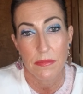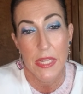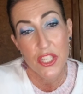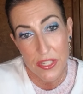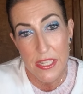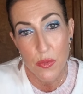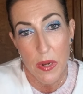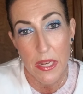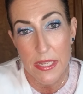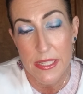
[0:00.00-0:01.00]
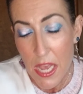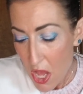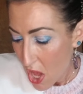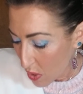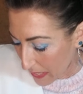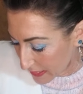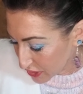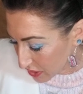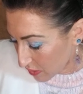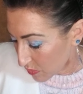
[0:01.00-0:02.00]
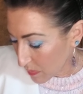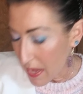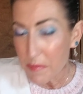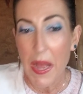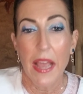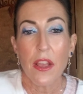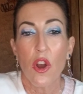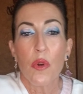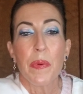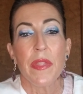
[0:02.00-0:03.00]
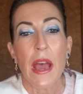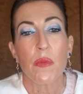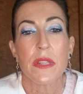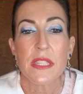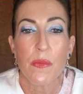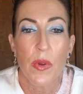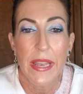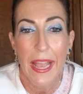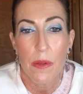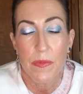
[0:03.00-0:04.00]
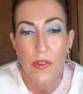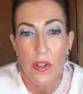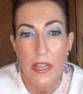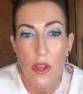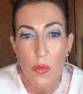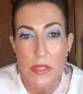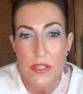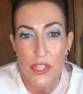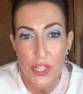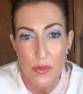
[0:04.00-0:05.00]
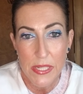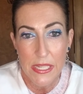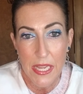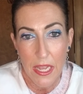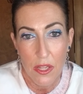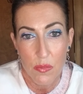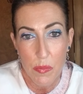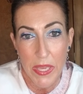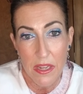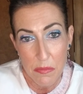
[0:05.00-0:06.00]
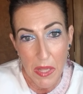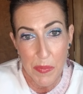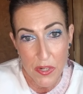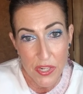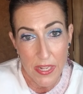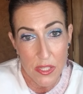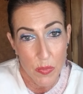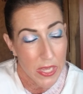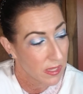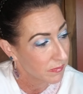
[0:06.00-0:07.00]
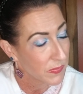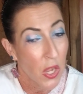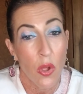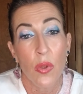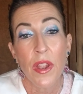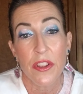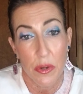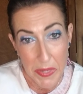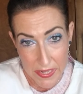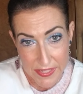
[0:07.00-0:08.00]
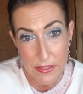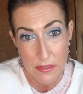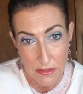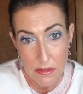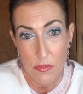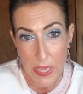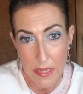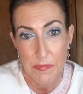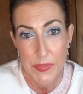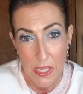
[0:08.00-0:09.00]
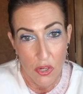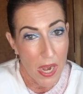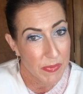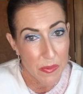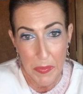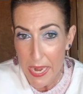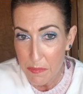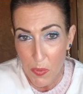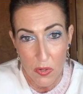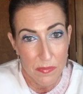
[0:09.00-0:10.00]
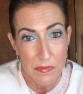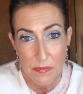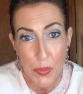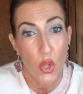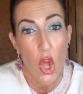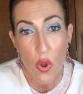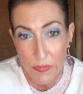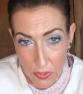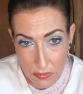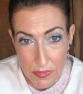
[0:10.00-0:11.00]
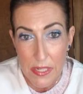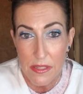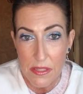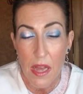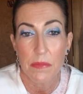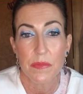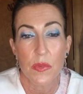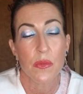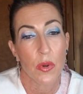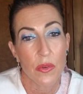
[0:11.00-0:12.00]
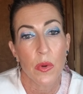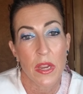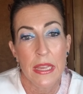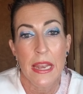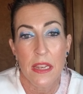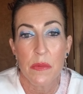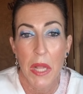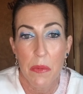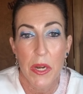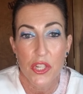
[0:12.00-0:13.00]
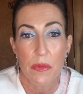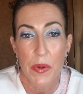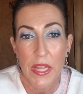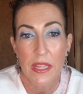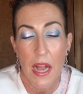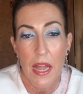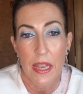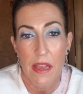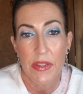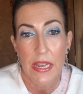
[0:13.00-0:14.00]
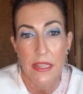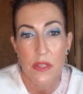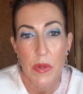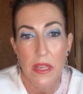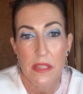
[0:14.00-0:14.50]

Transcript: it just is what it is. Okay, so I hope that was somewhat helpful. I know it wasn't too detailed. When we get into blood pressure next week, y'all hold on to your butts, okay? Grab some paper, pull over, because we're going to get into blood pressure pretty hot and heavy next week.